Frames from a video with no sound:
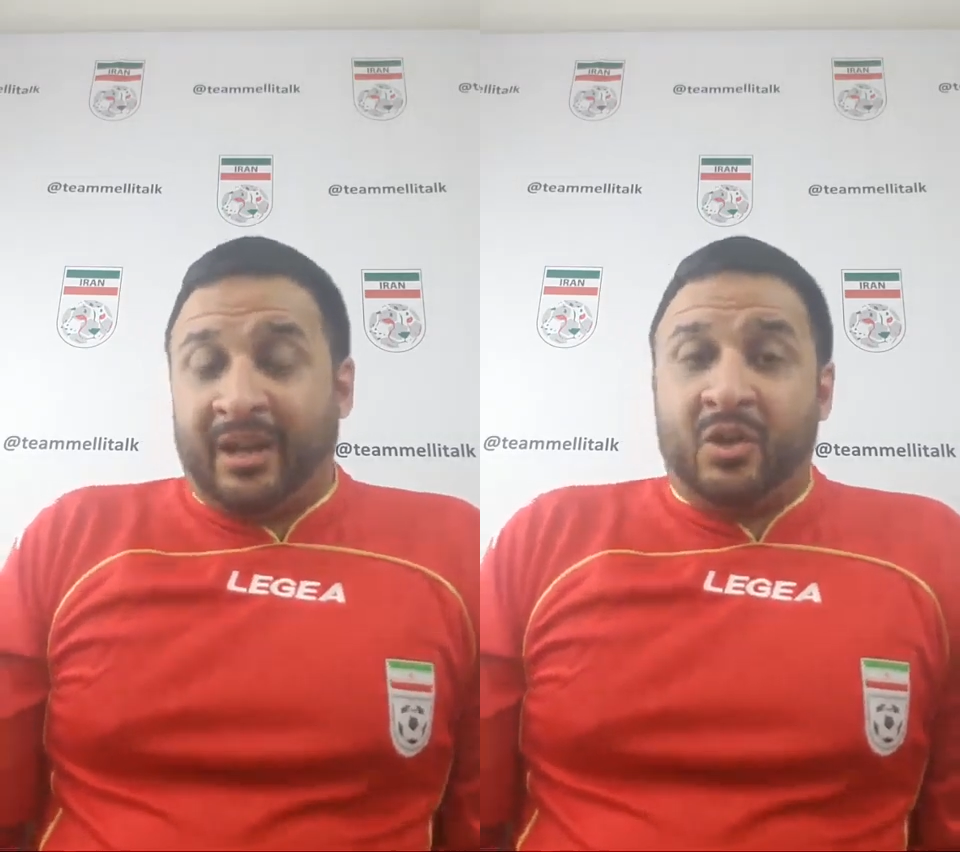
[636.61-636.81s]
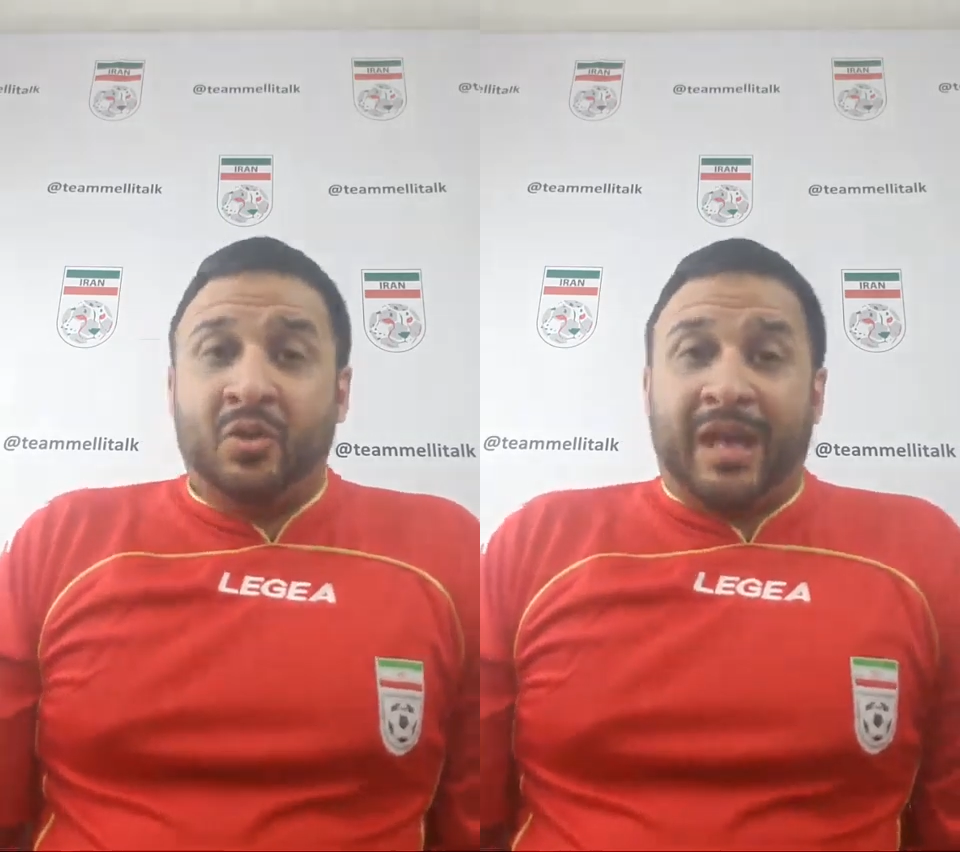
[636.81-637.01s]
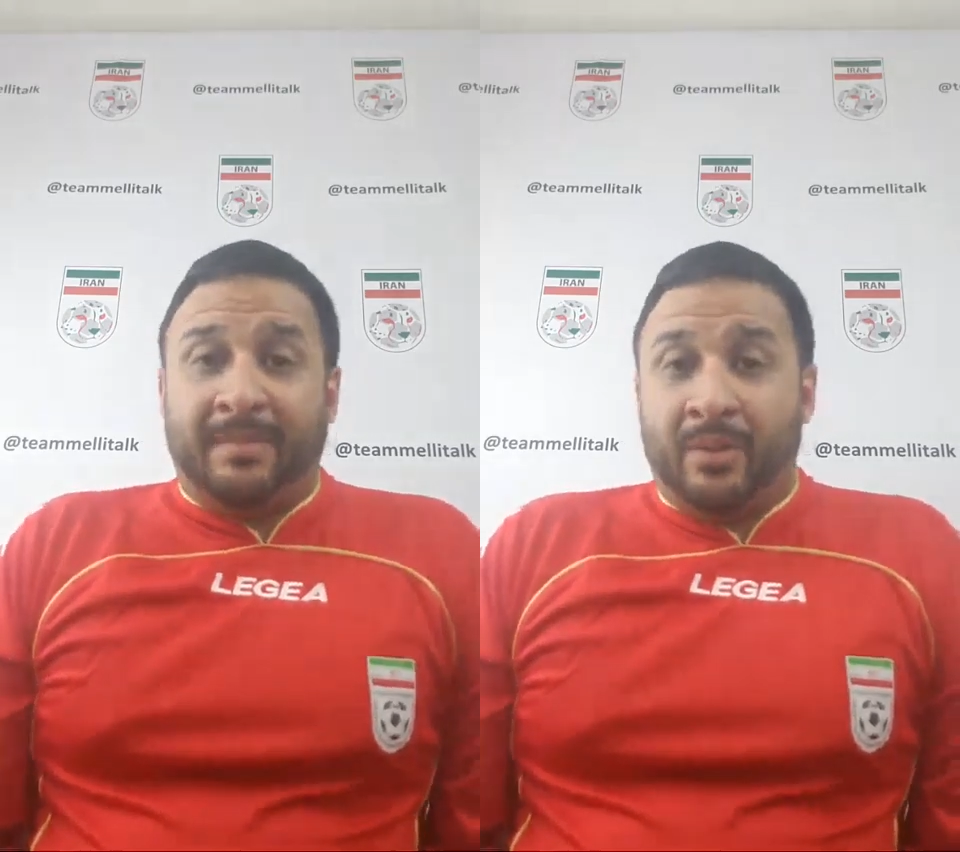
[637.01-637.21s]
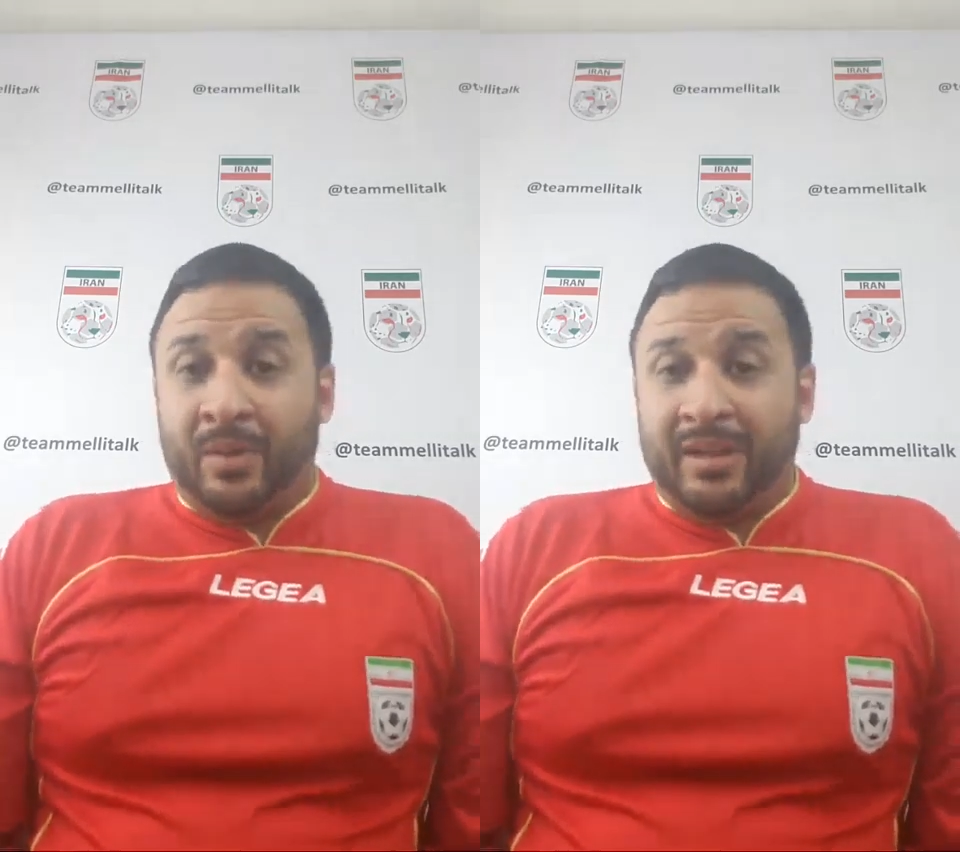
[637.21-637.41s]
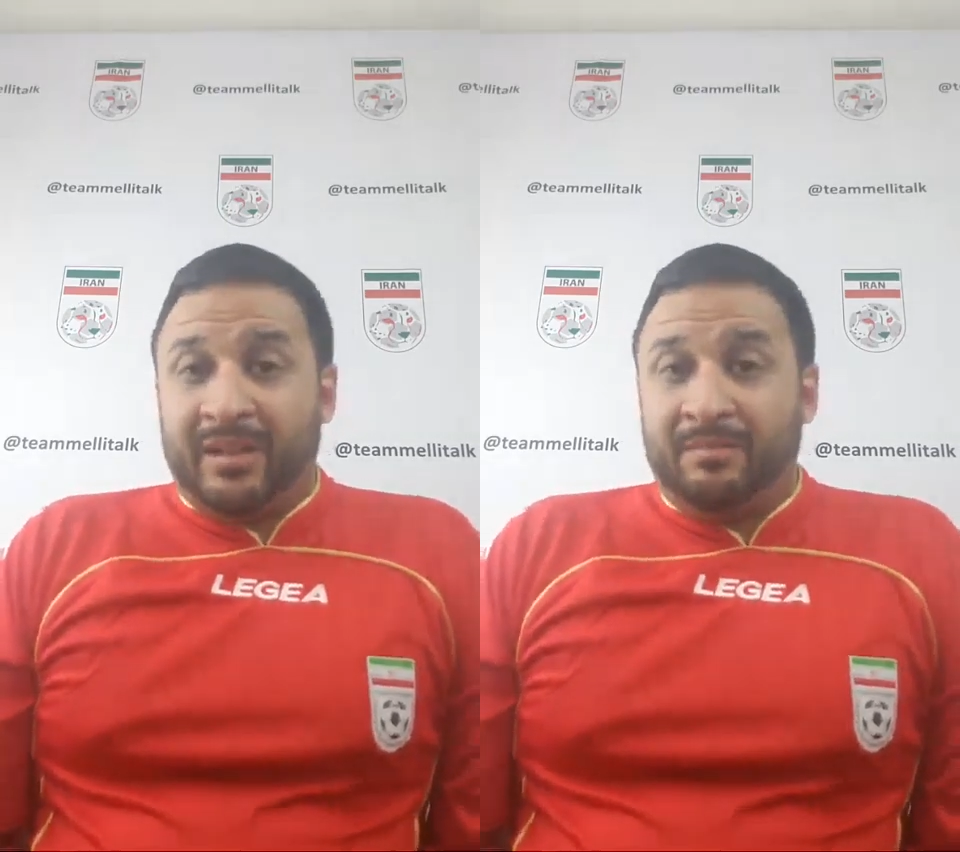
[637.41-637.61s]
on who that
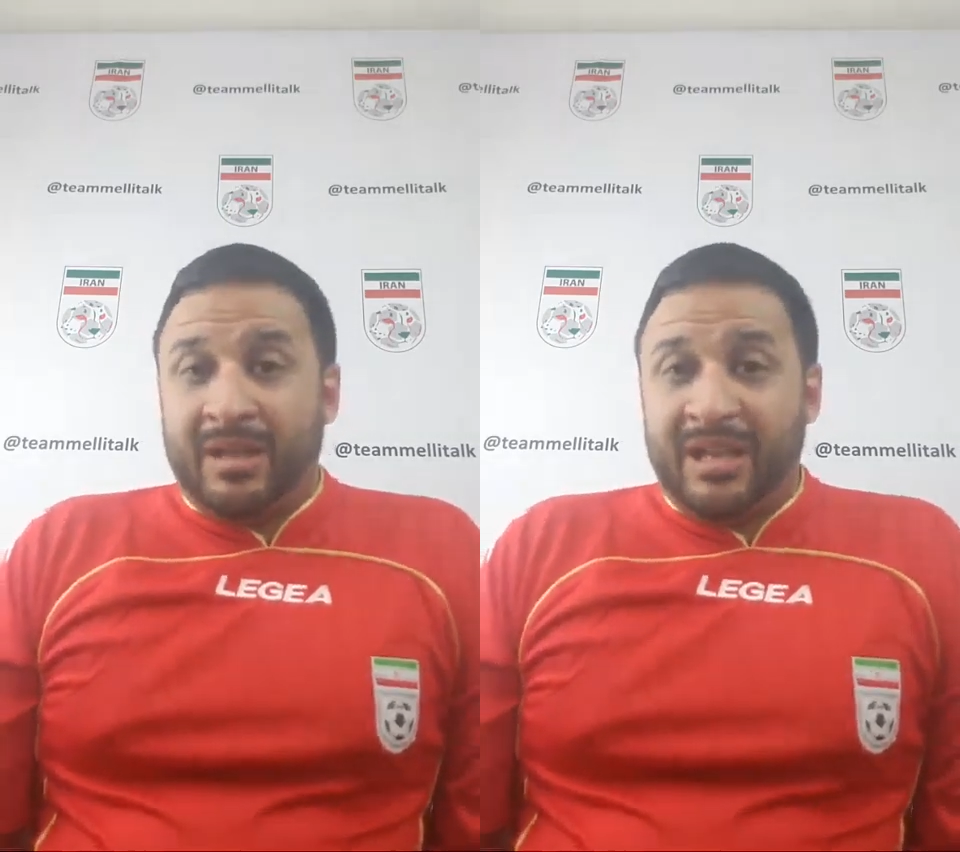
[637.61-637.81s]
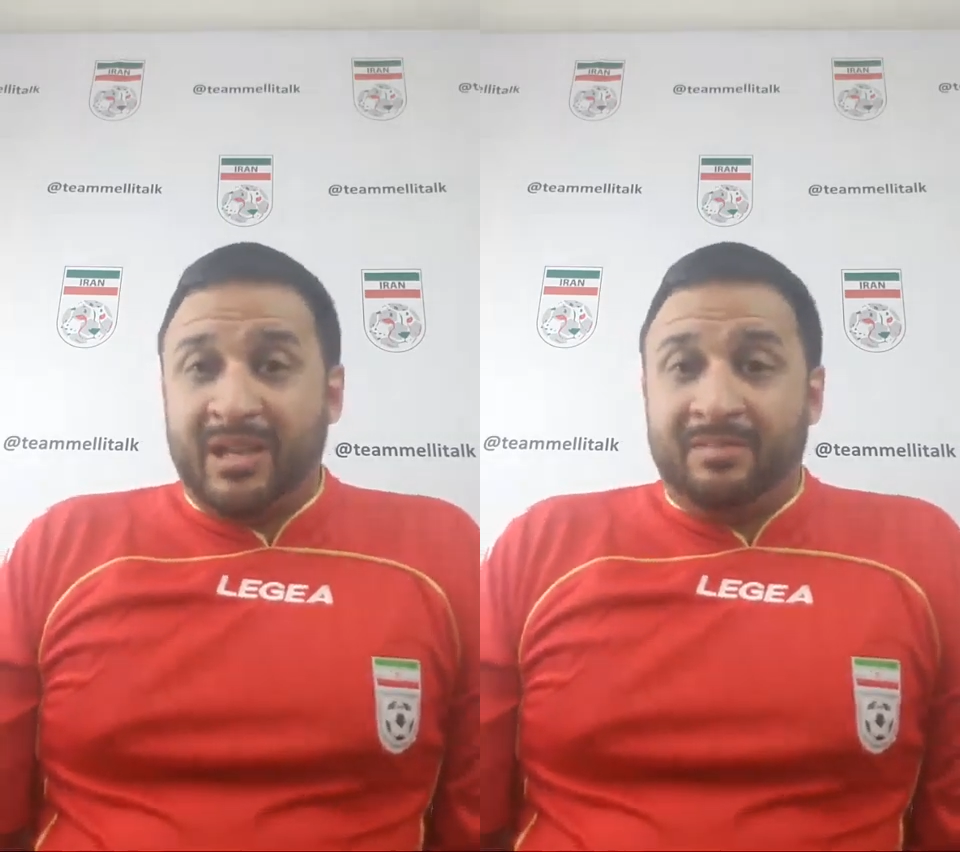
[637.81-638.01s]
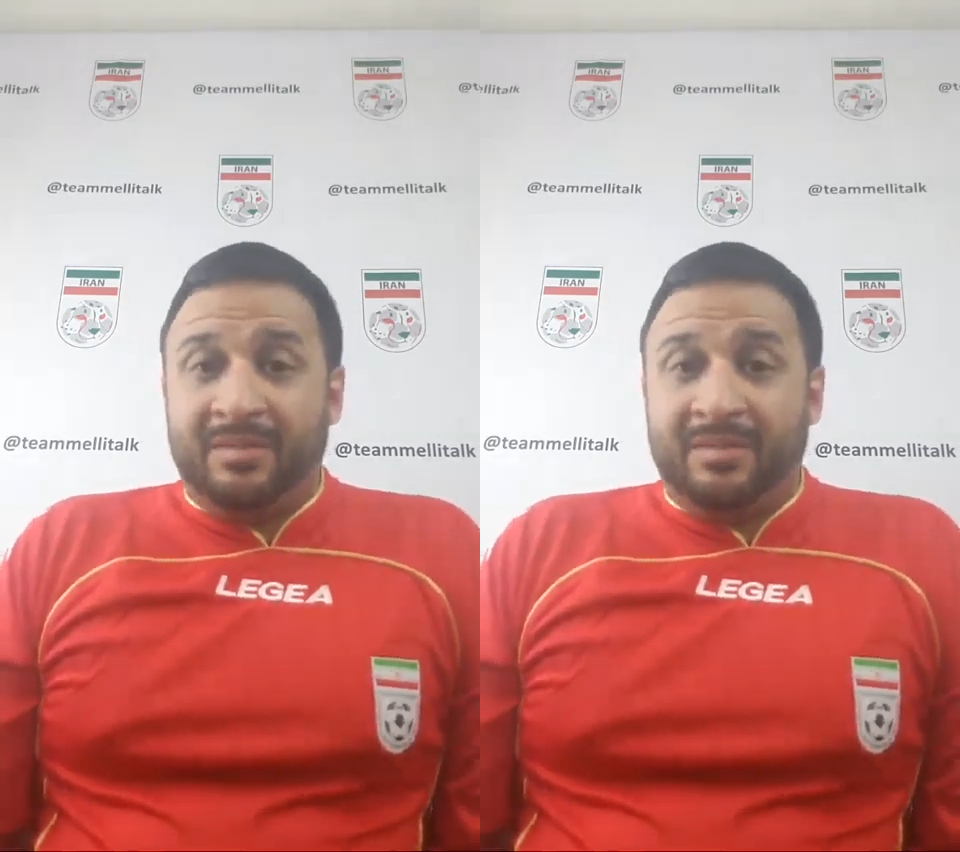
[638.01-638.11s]
opponent can be,